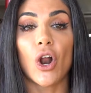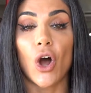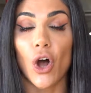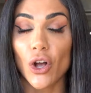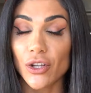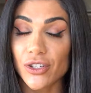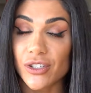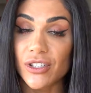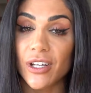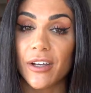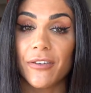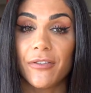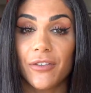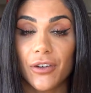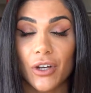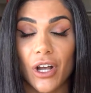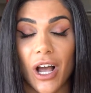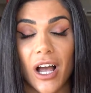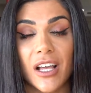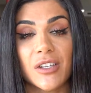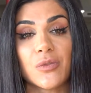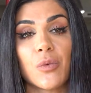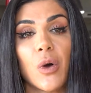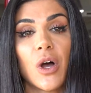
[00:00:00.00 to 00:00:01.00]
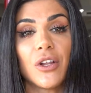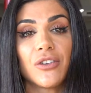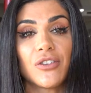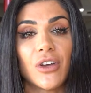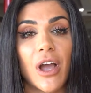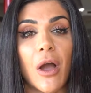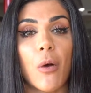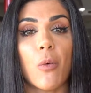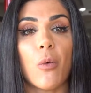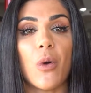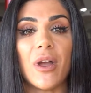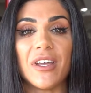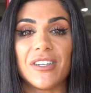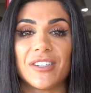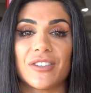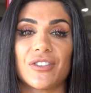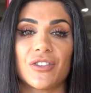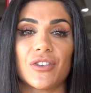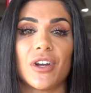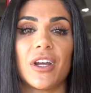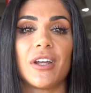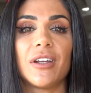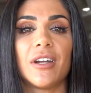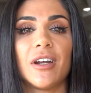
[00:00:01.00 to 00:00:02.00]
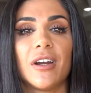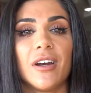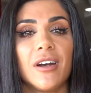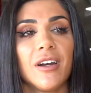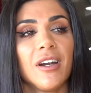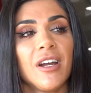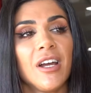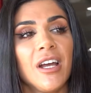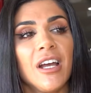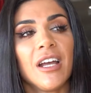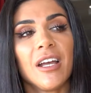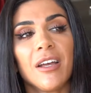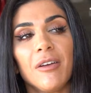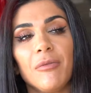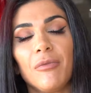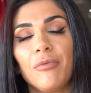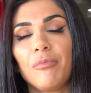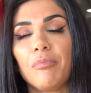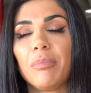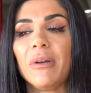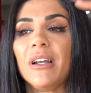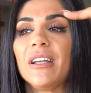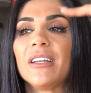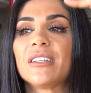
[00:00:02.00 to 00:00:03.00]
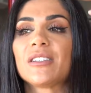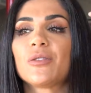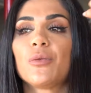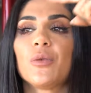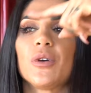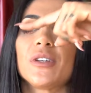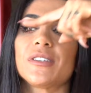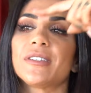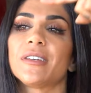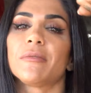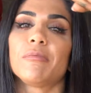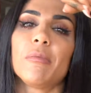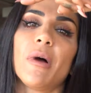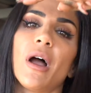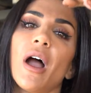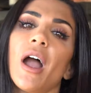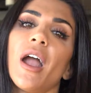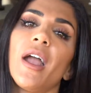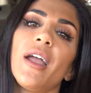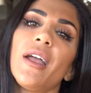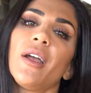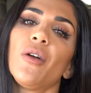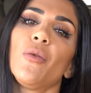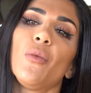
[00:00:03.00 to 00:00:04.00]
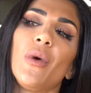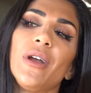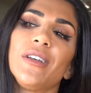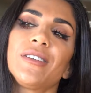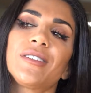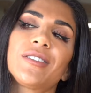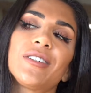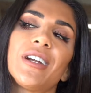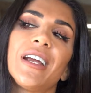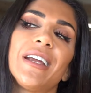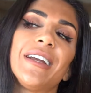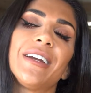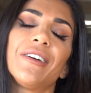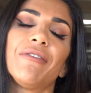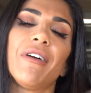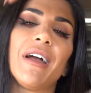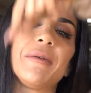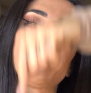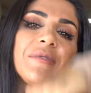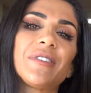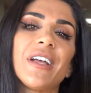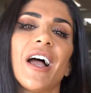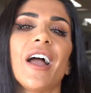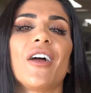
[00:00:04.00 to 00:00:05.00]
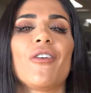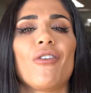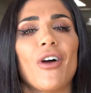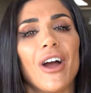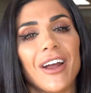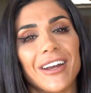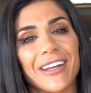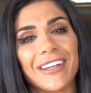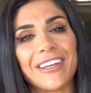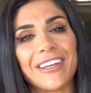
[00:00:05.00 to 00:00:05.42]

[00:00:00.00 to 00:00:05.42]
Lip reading: Also, if you guys want a waist trainer, please visit my waist trainer website right